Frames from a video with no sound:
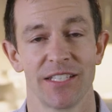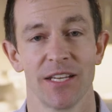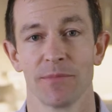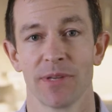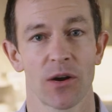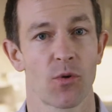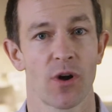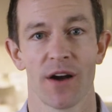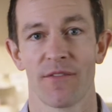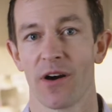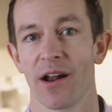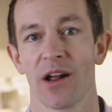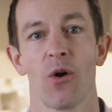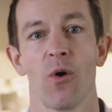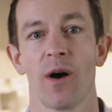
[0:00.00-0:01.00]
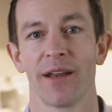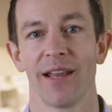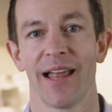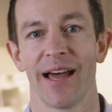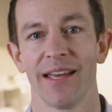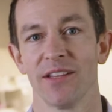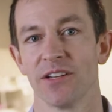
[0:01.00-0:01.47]
seems like wherever I go
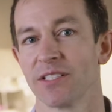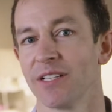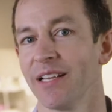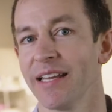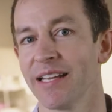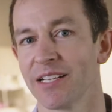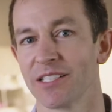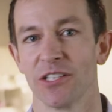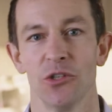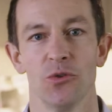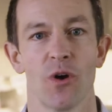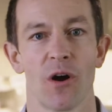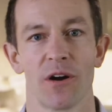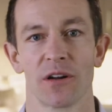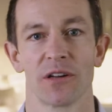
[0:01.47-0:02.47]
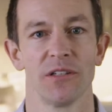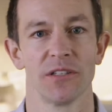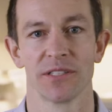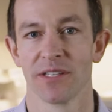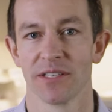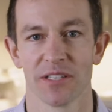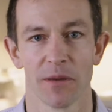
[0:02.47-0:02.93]
online, there's links and new
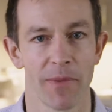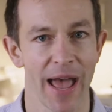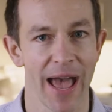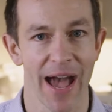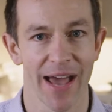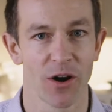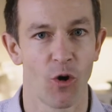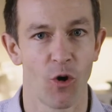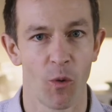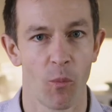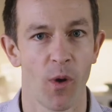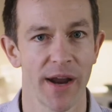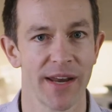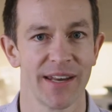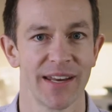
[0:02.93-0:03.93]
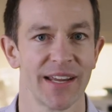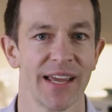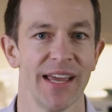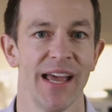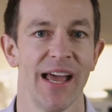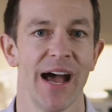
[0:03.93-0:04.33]
articles to some at-home whitening